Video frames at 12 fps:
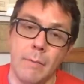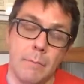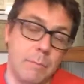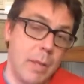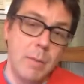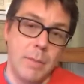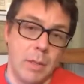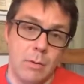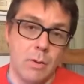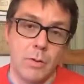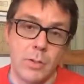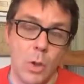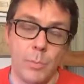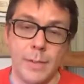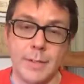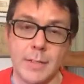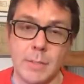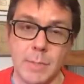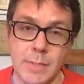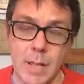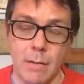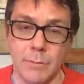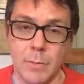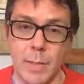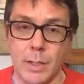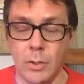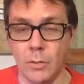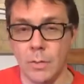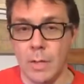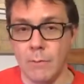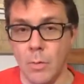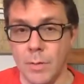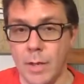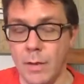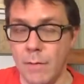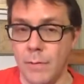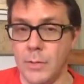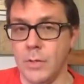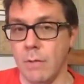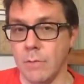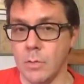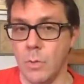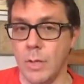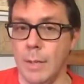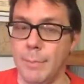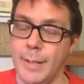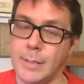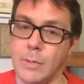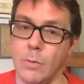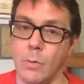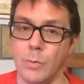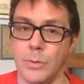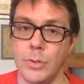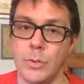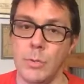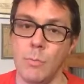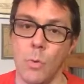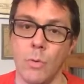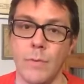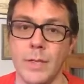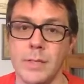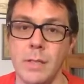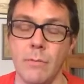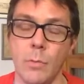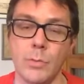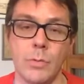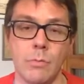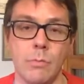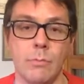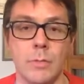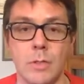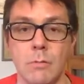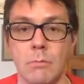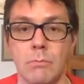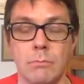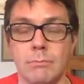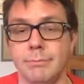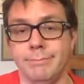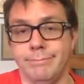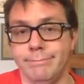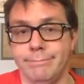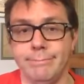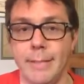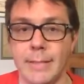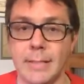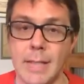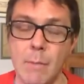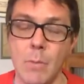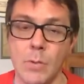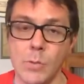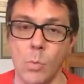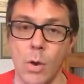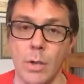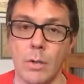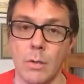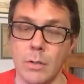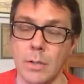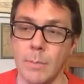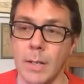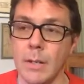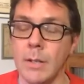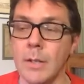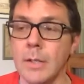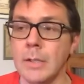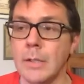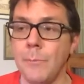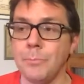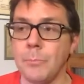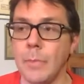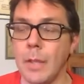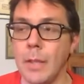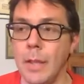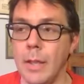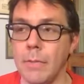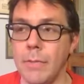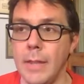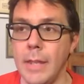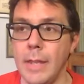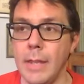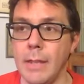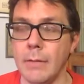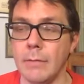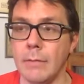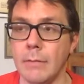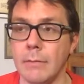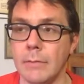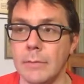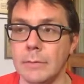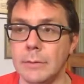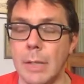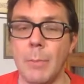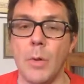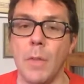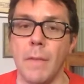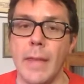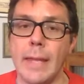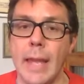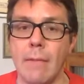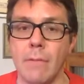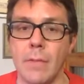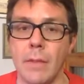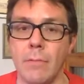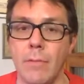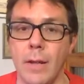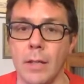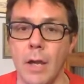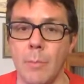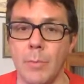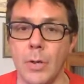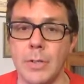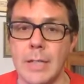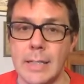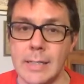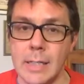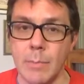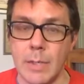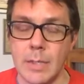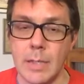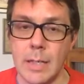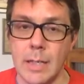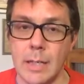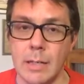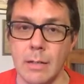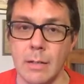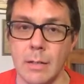maybe, who knows, the operating system itself, to make sure that they've got their graphics drivers working better, or to do more advanced stuff, or to make the demos work good. I mean, the demo that they gave at the Final Cut Pro 10 Summit in